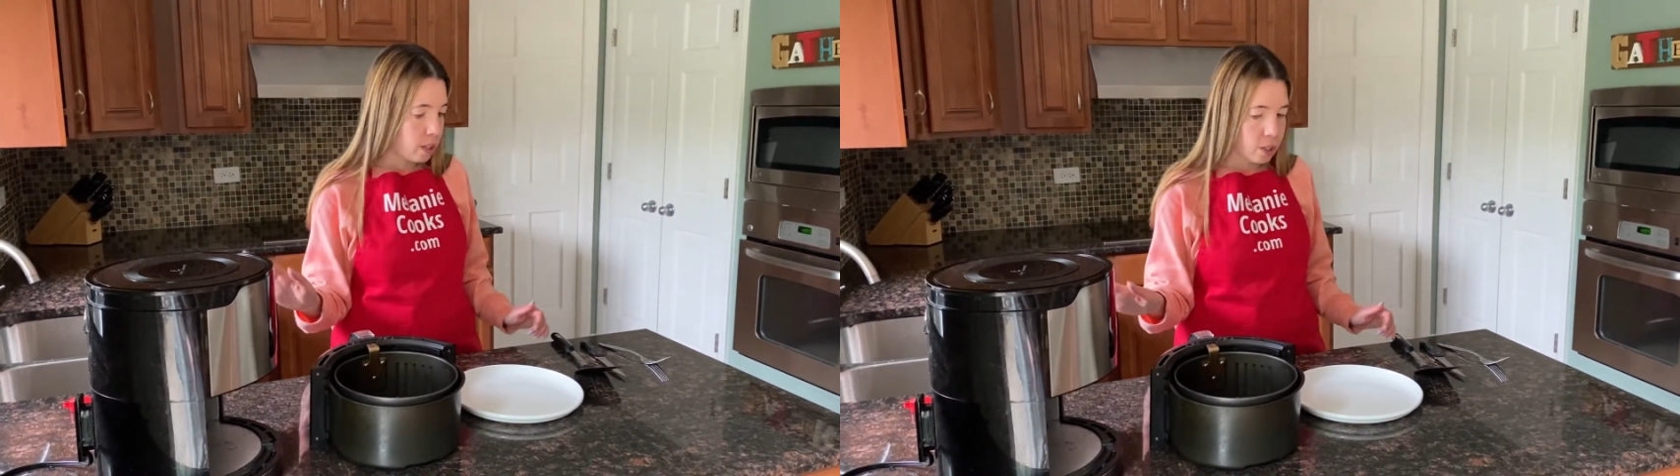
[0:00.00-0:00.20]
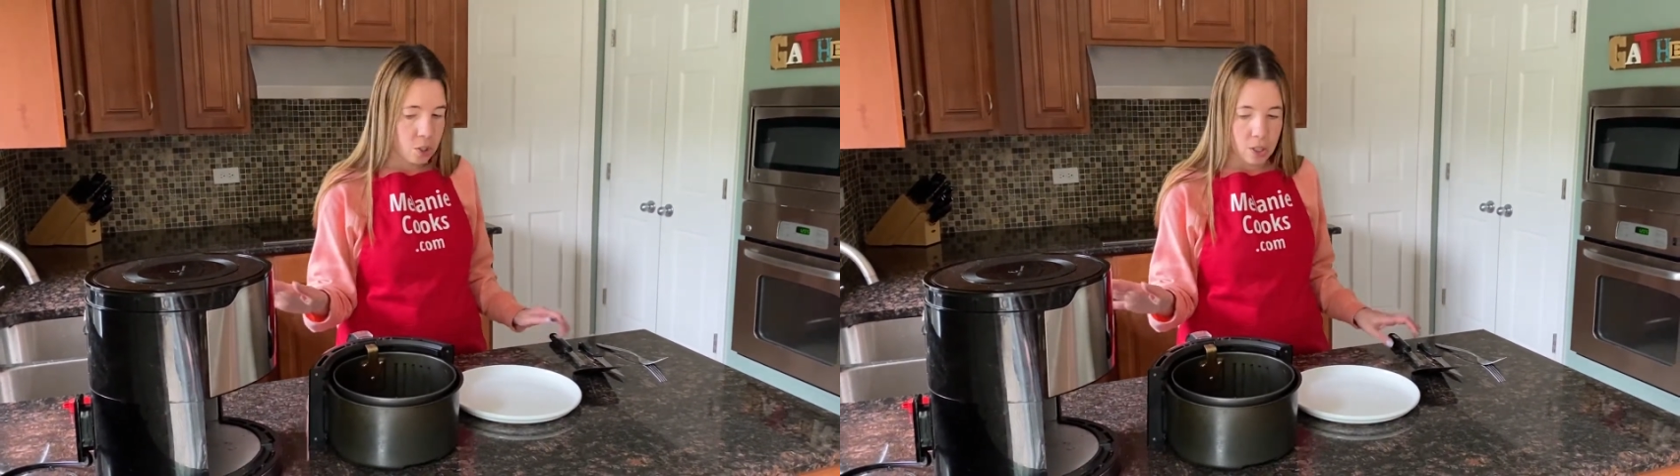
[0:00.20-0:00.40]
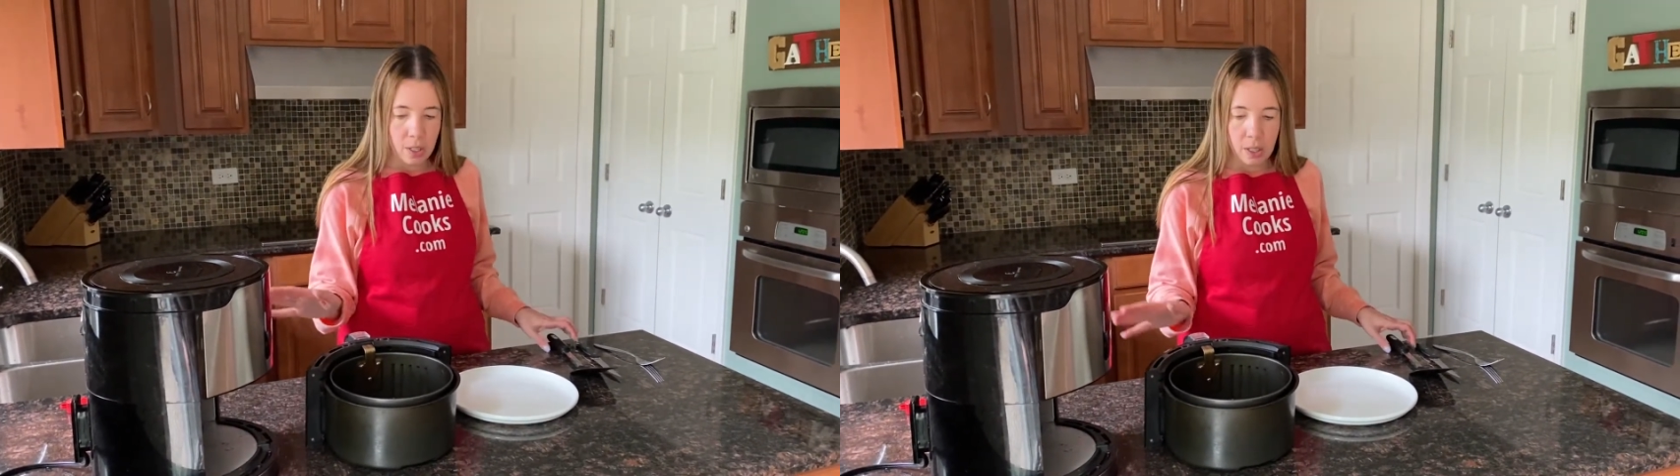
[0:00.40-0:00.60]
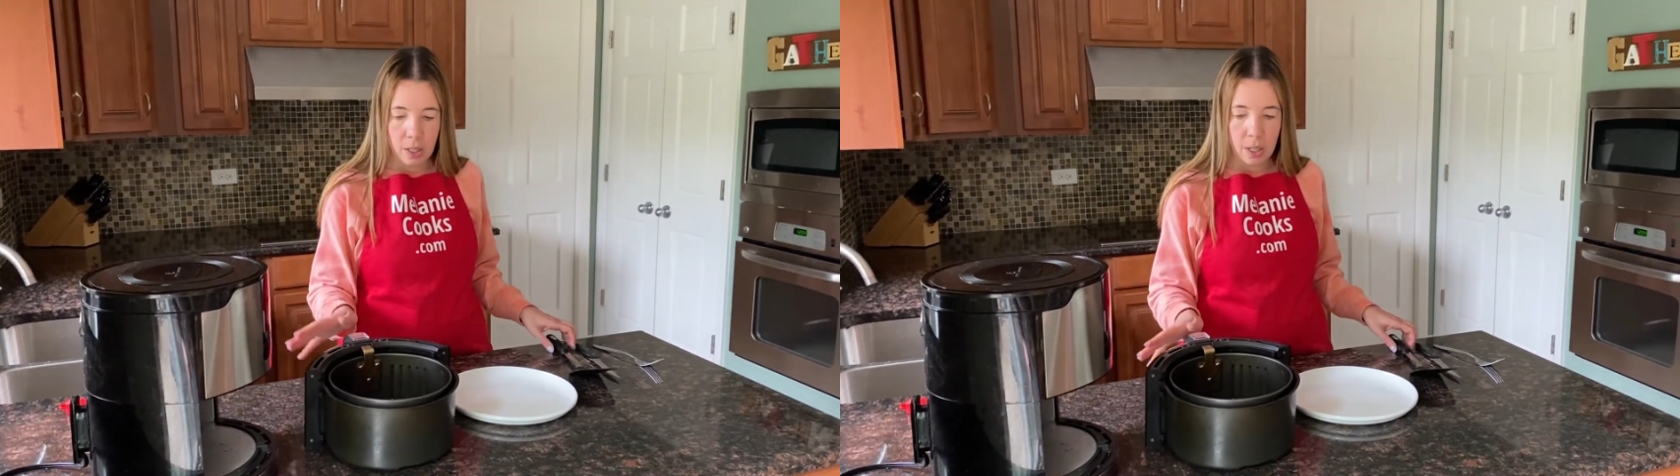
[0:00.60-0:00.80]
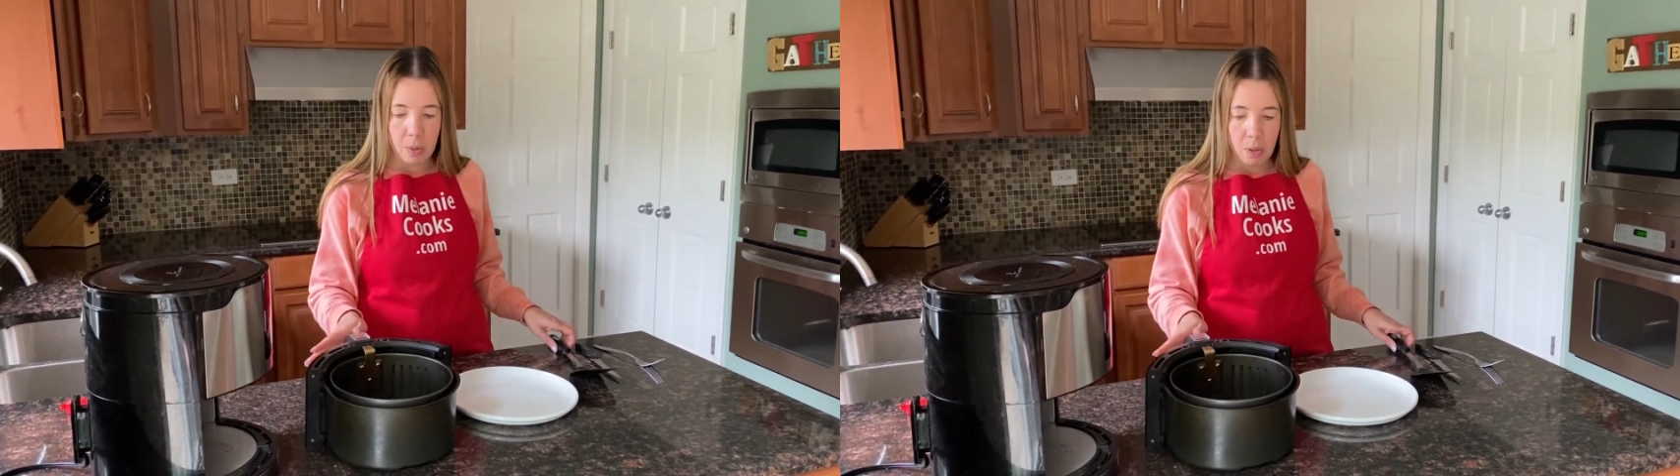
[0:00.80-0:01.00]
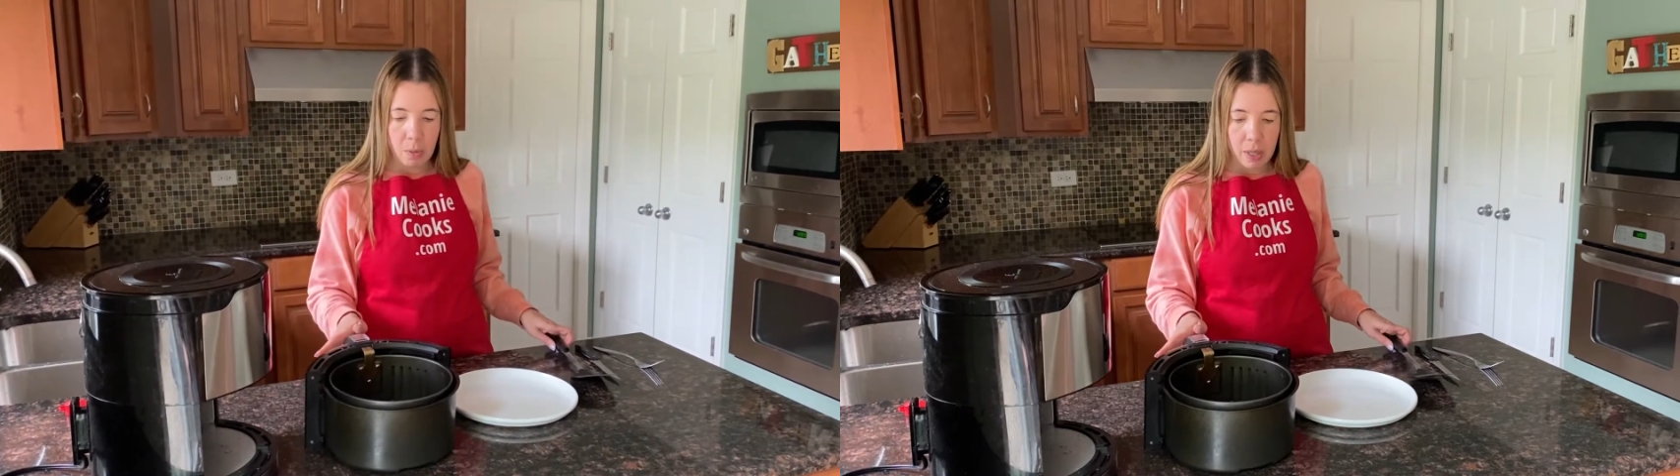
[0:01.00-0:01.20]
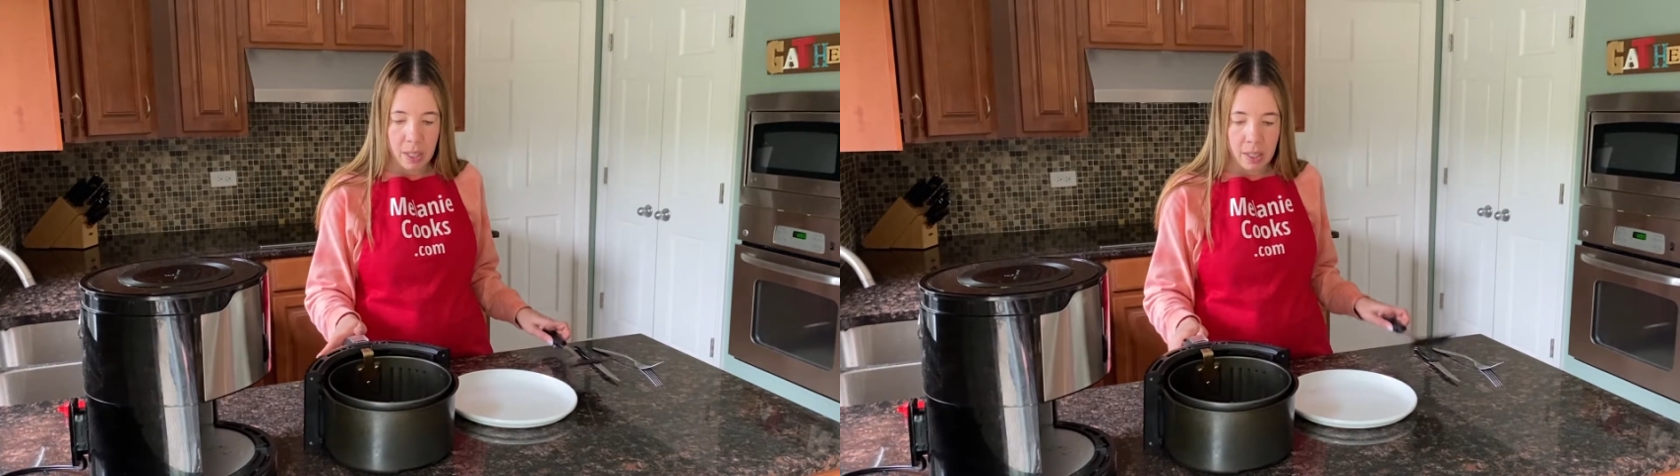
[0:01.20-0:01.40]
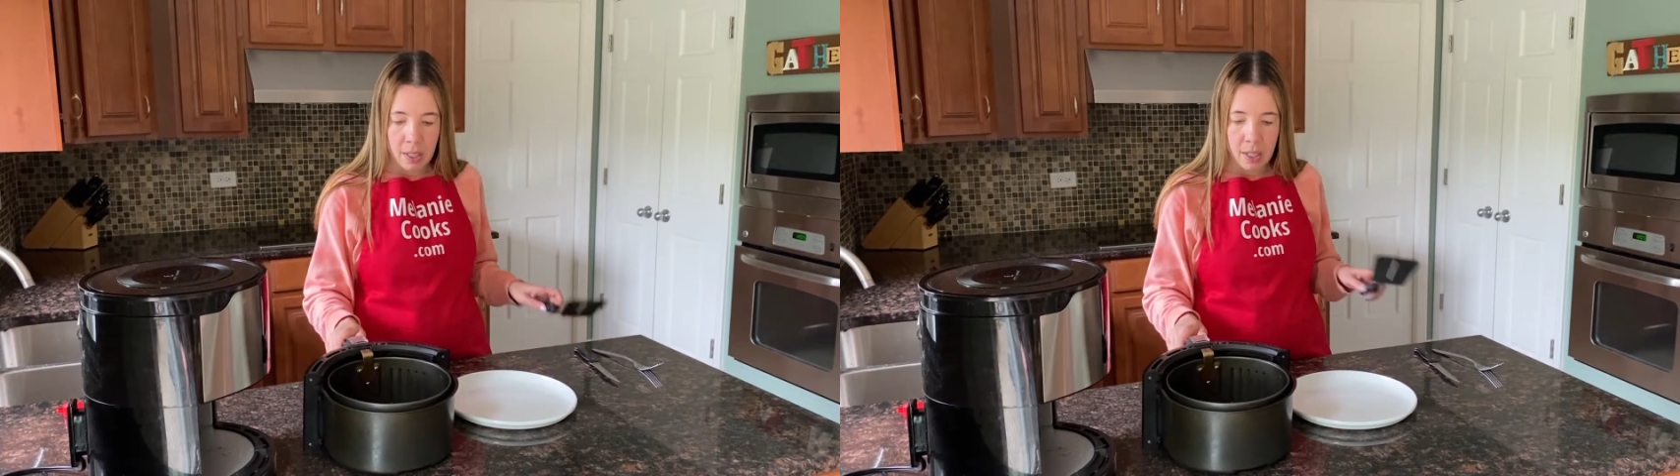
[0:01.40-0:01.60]
additional couple of
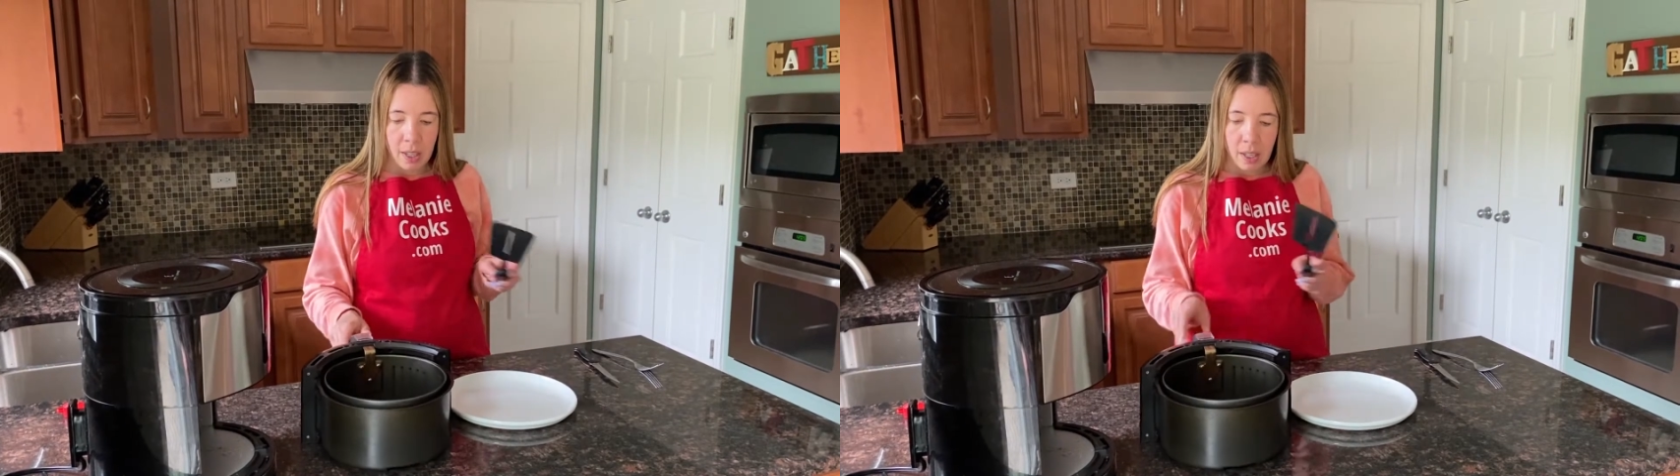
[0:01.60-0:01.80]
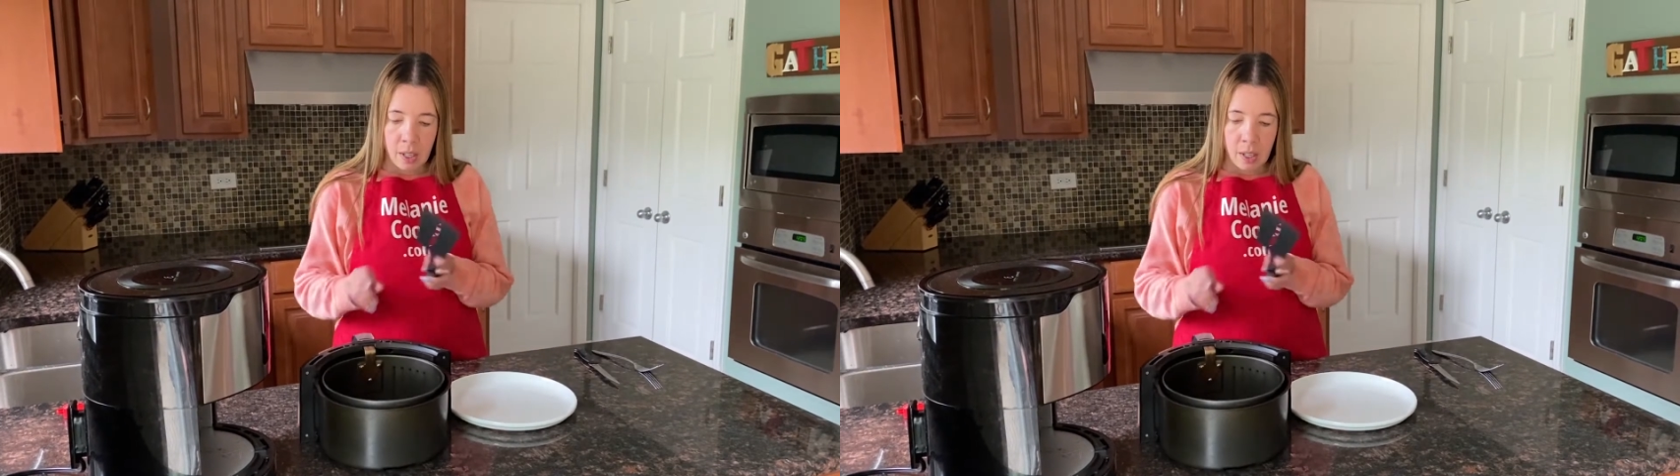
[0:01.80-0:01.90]
minutes.